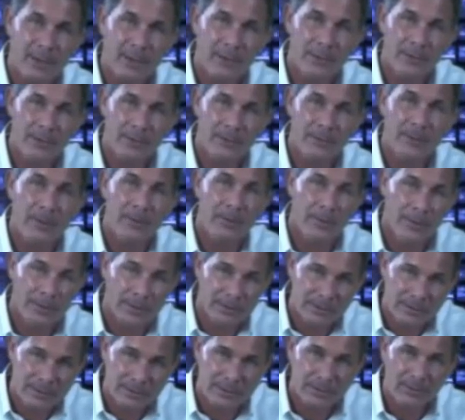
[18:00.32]
tell them
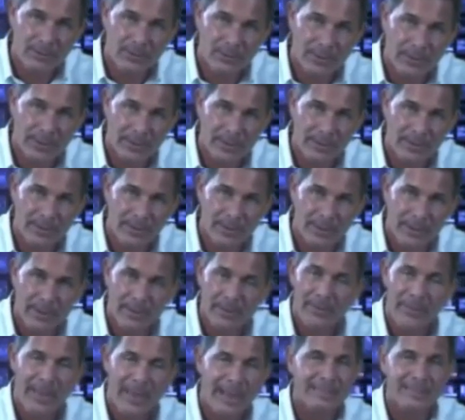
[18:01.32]
this story.
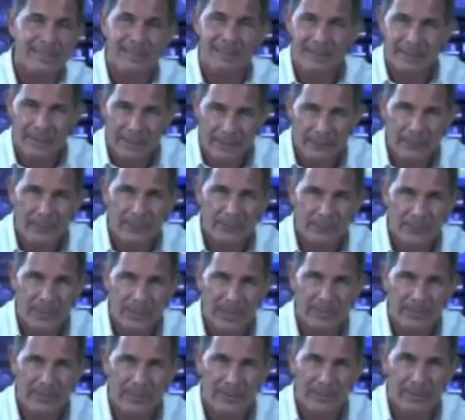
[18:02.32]
That's the difference
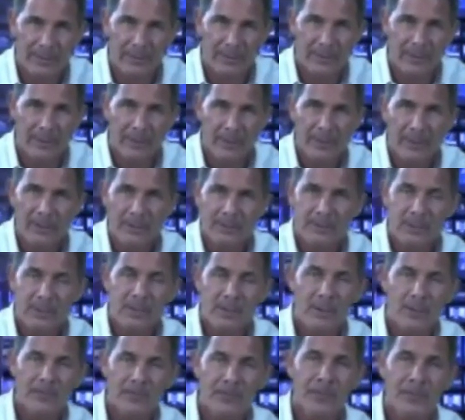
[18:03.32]
right there.
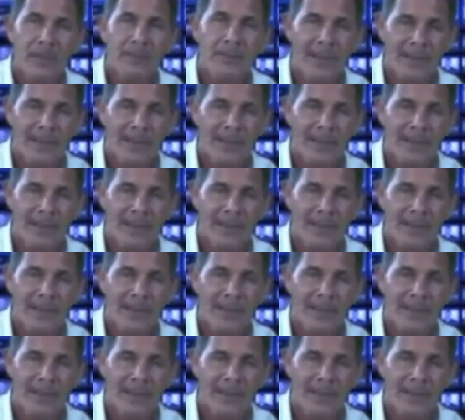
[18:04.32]
So